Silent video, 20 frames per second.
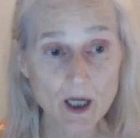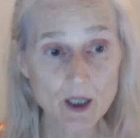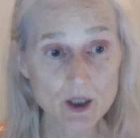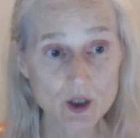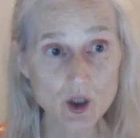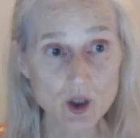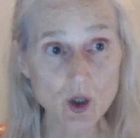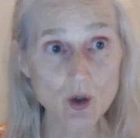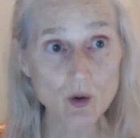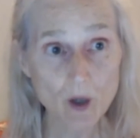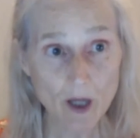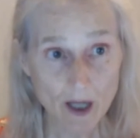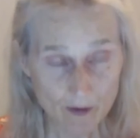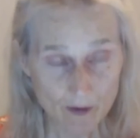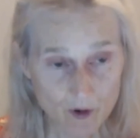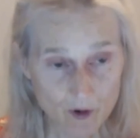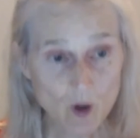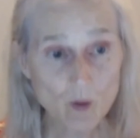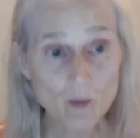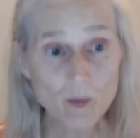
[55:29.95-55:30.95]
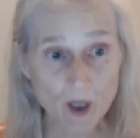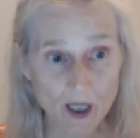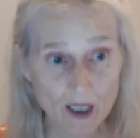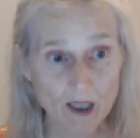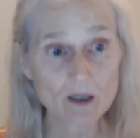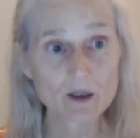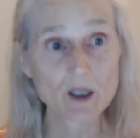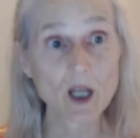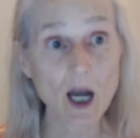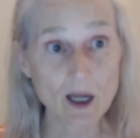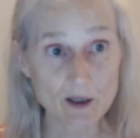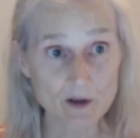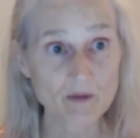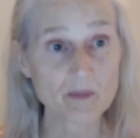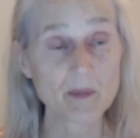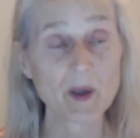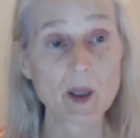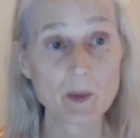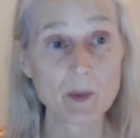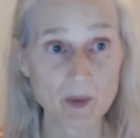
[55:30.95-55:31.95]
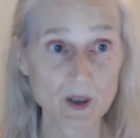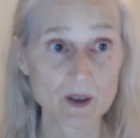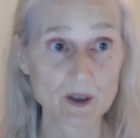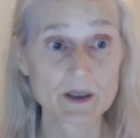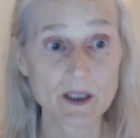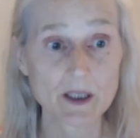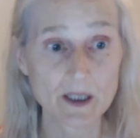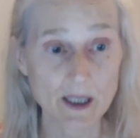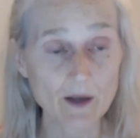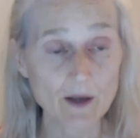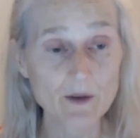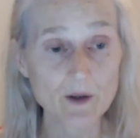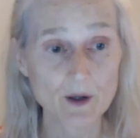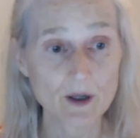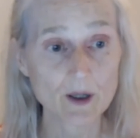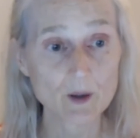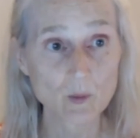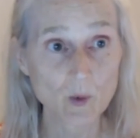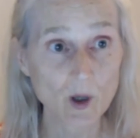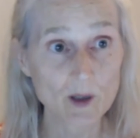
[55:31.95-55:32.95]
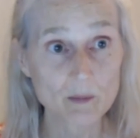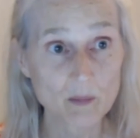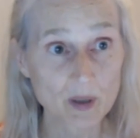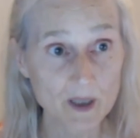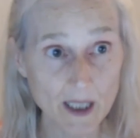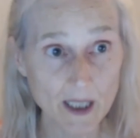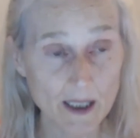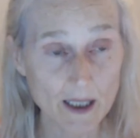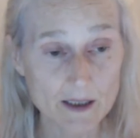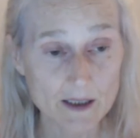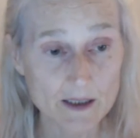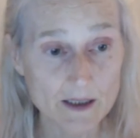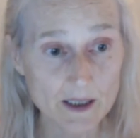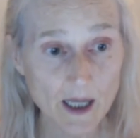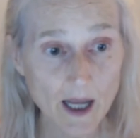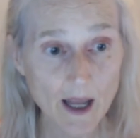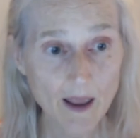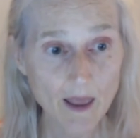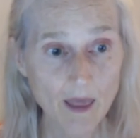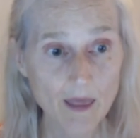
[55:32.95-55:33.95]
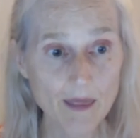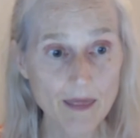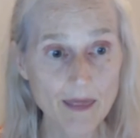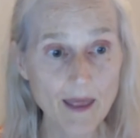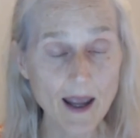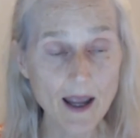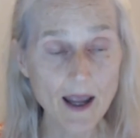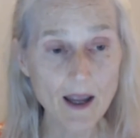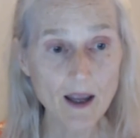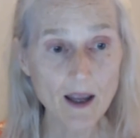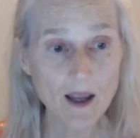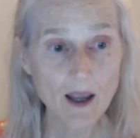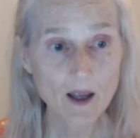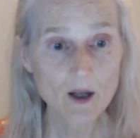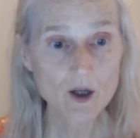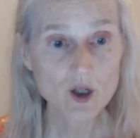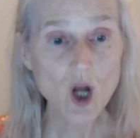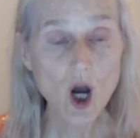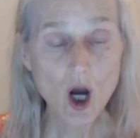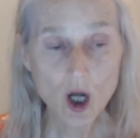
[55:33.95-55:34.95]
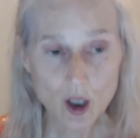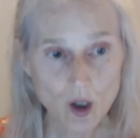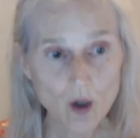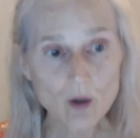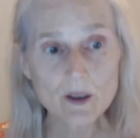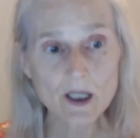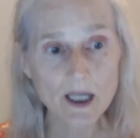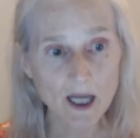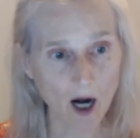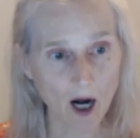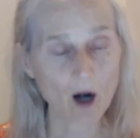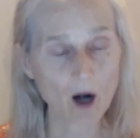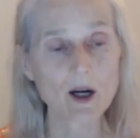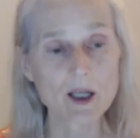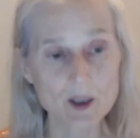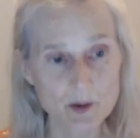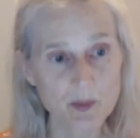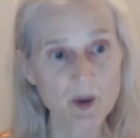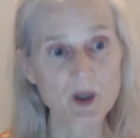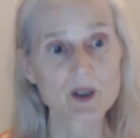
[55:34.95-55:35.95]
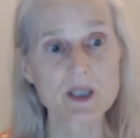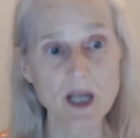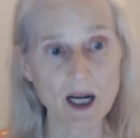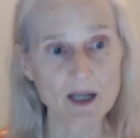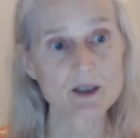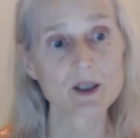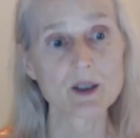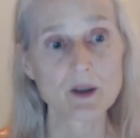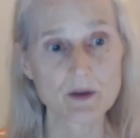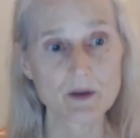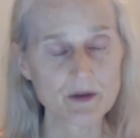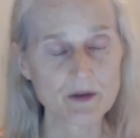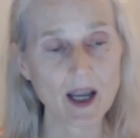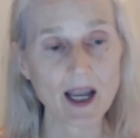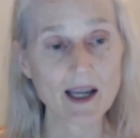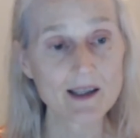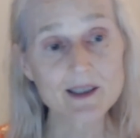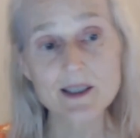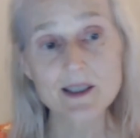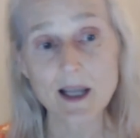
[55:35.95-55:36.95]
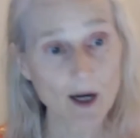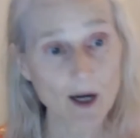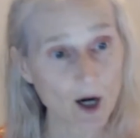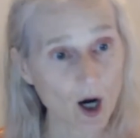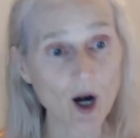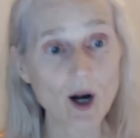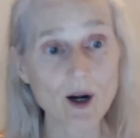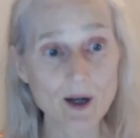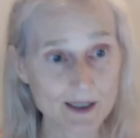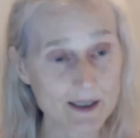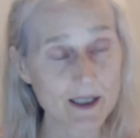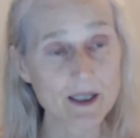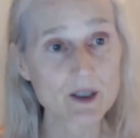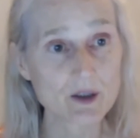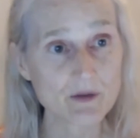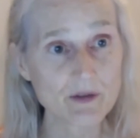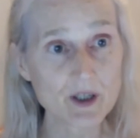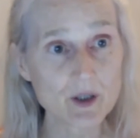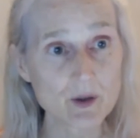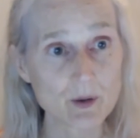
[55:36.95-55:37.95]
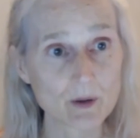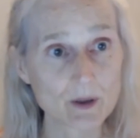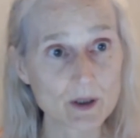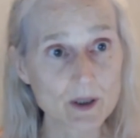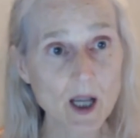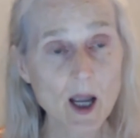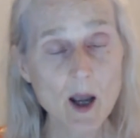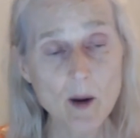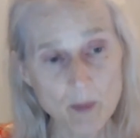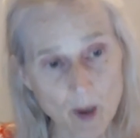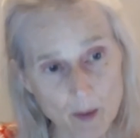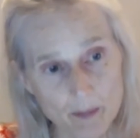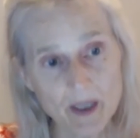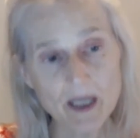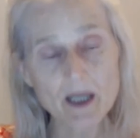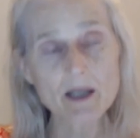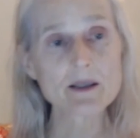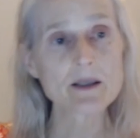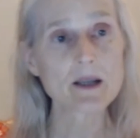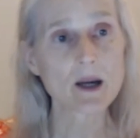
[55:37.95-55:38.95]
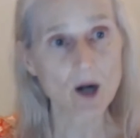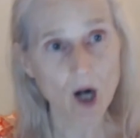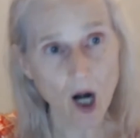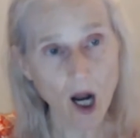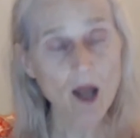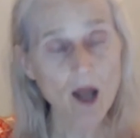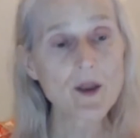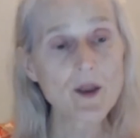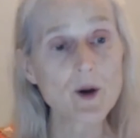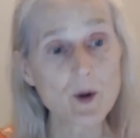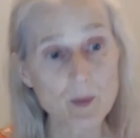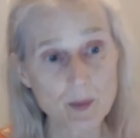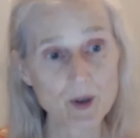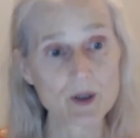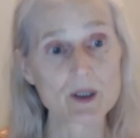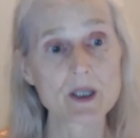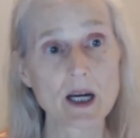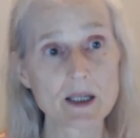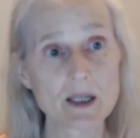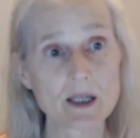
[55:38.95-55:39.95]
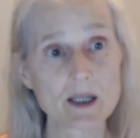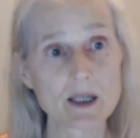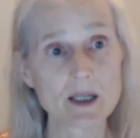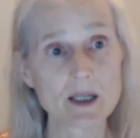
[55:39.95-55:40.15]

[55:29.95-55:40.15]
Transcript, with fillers: So if you bring a lot of people together in one place, they not only are as productive as they are as individuals, but because there are other productive